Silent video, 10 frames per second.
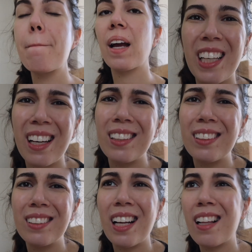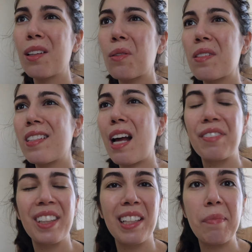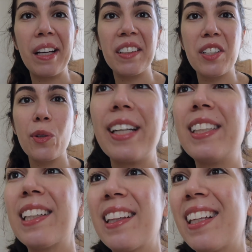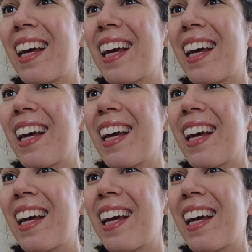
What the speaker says: Yeah, that looks definitely better, so I did need